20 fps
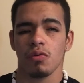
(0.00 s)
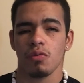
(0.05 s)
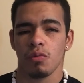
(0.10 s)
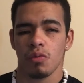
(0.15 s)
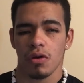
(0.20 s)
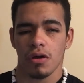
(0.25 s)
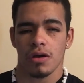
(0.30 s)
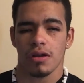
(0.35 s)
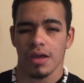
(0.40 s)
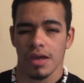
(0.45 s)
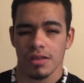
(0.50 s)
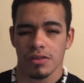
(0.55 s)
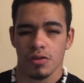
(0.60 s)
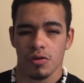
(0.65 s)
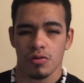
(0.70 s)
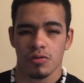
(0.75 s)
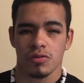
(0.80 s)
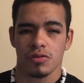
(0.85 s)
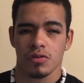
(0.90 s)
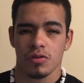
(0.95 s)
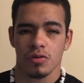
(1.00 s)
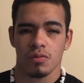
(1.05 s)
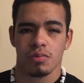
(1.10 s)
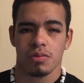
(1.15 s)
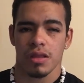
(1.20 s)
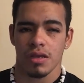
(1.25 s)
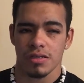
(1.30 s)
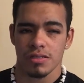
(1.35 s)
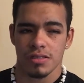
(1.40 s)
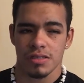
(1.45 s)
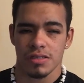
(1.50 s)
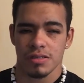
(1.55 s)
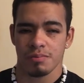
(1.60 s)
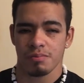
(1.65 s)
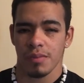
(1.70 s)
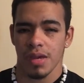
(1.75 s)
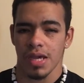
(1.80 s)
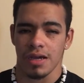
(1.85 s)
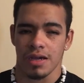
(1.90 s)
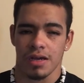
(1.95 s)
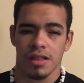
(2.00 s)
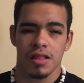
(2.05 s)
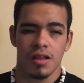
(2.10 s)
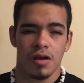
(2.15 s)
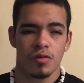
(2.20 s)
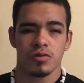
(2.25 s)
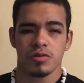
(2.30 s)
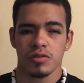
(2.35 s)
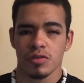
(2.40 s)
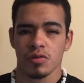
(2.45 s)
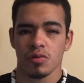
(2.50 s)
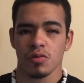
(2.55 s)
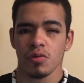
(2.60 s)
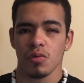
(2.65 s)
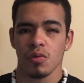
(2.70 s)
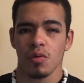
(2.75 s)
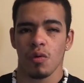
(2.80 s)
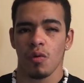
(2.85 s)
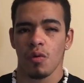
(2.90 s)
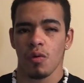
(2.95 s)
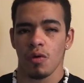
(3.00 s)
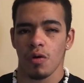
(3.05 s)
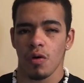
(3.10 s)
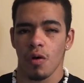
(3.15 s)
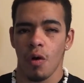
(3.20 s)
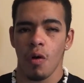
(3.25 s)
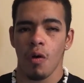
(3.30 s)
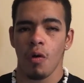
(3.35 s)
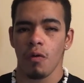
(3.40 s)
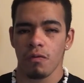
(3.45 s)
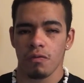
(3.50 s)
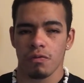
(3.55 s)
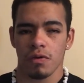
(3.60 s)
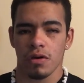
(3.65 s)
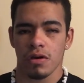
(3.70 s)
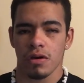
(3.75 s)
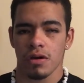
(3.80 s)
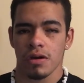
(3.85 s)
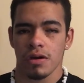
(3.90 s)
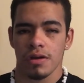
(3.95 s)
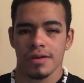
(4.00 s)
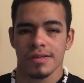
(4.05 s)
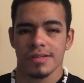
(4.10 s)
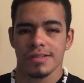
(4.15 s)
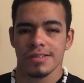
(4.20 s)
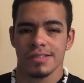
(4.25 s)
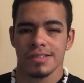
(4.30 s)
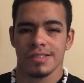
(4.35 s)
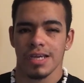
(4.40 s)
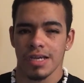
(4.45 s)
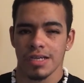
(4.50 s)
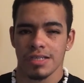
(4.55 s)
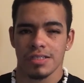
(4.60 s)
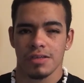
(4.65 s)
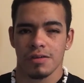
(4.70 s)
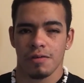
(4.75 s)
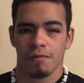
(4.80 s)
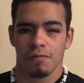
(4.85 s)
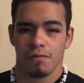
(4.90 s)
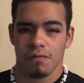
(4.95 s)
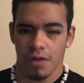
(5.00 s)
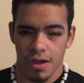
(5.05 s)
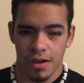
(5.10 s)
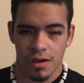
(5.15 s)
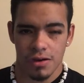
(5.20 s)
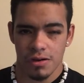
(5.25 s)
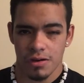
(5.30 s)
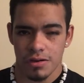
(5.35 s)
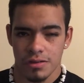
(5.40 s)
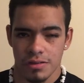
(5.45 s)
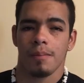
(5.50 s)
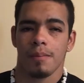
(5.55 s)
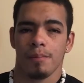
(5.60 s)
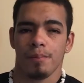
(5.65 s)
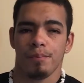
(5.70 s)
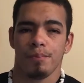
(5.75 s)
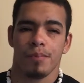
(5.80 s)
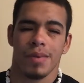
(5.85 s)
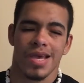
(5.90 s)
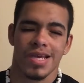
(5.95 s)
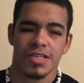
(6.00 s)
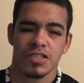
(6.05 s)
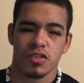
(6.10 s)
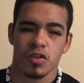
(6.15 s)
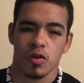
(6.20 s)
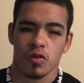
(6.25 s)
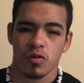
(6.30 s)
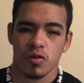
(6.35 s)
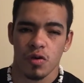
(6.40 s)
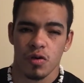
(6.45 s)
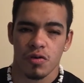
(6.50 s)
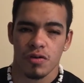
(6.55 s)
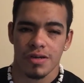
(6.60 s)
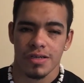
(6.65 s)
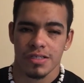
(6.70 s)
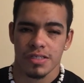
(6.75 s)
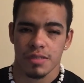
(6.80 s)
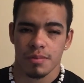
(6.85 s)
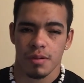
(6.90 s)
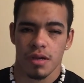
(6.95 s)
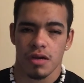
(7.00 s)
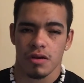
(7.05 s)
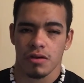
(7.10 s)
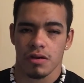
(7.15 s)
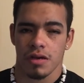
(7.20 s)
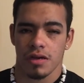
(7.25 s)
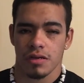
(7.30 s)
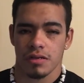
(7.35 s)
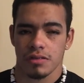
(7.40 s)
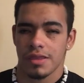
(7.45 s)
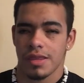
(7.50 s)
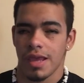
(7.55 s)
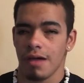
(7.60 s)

work at those two places make close to or over six figures based on your experience.